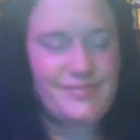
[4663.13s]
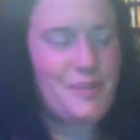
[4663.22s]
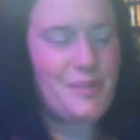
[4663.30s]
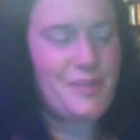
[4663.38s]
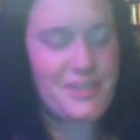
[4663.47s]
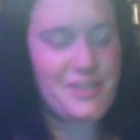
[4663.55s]

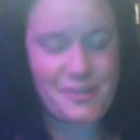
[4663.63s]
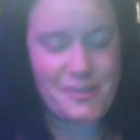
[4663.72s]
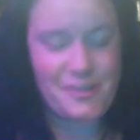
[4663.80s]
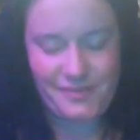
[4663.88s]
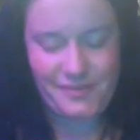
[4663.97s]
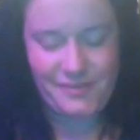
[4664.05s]
me too.
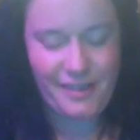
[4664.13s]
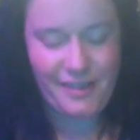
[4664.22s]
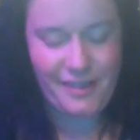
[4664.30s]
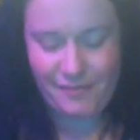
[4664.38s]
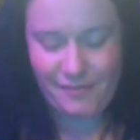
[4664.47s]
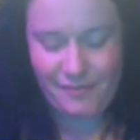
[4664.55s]
I
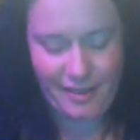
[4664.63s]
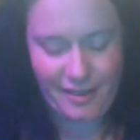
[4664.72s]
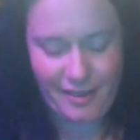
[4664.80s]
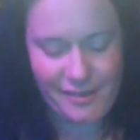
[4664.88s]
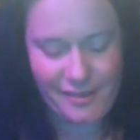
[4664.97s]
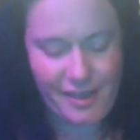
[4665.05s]
love
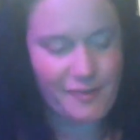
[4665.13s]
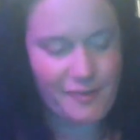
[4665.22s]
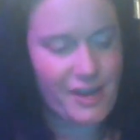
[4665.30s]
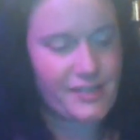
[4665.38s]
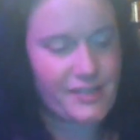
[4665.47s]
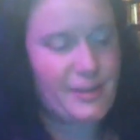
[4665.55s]
these live
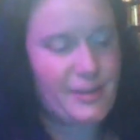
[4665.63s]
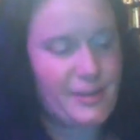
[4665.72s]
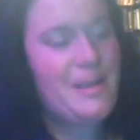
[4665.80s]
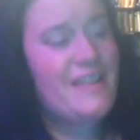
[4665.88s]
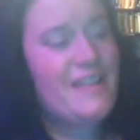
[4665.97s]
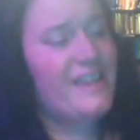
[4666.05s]
chats.
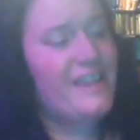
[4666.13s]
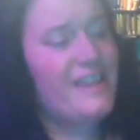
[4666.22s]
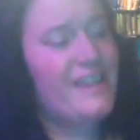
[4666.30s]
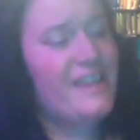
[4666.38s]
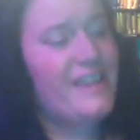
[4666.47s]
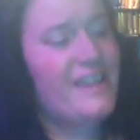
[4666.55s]
Like I said,
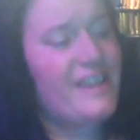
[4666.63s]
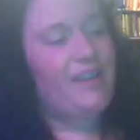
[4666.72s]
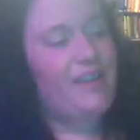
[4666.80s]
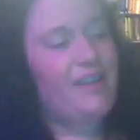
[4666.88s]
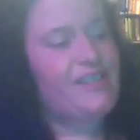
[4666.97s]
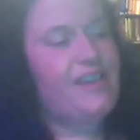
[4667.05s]

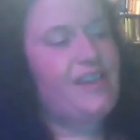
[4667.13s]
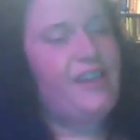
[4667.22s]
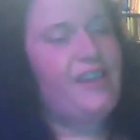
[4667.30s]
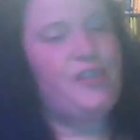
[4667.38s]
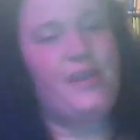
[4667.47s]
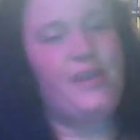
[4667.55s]

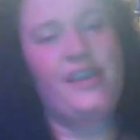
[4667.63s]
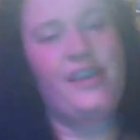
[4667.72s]
podcasting, doing,